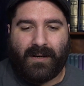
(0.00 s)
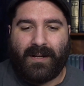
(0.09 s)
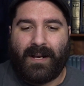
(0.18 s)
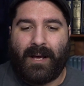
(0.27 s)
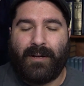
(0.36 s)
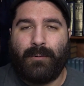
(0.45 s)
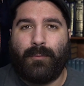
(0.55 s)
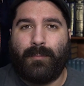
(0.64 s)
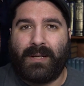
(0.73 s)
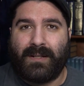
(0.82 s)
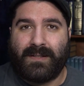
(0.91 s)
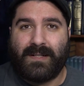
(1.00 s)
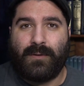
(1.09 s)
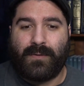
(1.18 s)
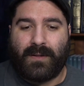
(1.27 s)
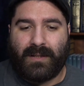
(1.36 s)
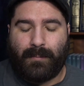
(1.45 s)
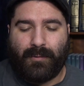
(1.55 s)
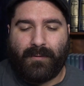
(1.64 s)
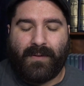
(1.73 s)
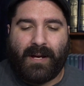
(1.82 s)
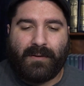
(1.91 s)
and how he would be considered the leper
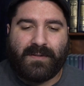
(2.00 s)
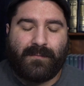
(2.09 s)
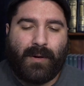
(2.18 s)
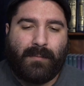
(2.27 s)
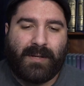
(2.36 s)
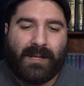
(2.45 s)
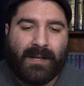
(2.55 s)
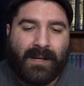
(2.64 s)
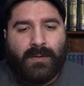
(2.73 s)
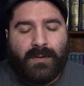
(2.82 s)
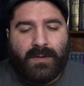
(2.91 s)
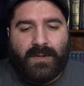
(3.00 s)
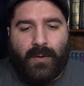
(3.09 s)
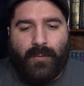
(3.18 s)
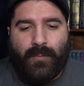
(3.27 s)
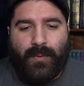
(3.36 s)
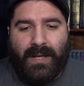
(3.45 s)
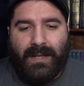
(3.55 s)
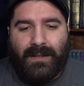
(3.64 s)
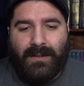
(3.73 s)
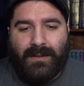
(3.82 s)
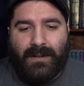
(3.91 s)
of the house of Rebbe. So
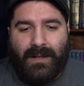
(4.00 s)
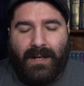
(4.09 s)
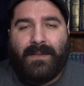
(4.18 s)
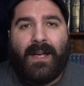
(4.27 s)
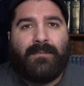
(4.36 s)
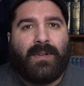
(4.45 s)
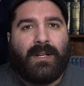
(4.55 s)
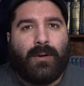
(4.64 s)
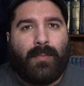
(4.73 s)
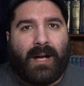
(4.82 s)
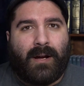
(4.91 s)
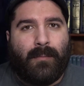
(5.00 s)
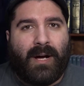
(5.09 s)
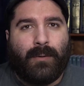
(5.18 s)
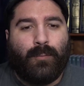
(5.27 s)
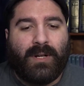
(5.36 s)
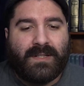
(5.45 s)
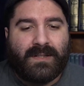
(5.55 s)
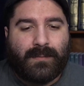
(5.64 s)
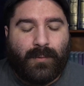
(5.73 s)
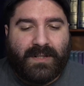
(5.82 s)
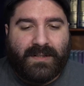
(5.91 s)
in that video by Chabad,
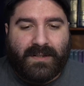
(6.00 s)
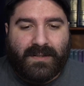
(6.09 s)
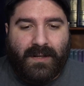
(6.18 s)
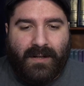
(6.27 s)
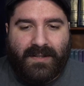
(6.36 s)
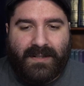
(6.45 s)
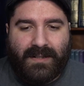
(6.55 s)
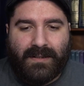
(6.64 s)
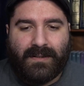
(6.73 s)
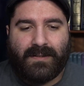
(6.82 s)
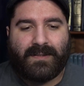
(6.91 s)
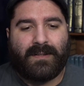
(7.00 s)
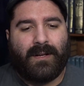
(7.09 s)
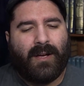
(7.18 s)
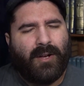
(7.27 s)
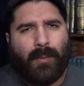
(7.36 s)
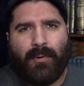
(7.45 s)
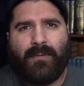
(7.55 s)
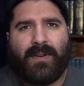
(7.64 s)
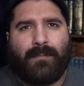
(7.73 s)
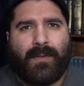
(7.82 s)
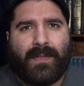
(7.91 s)
what's discussed is a number of
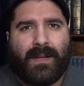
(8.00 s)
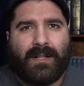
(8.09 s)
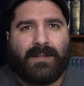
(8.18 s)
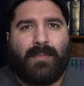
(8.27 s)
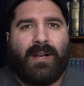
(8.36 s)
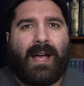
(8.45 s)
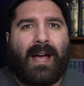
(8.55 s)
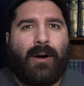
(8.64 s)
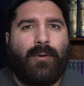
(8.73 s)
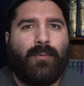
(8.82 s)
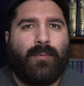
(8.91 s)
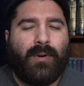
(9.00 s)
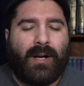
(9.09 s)
different things, but how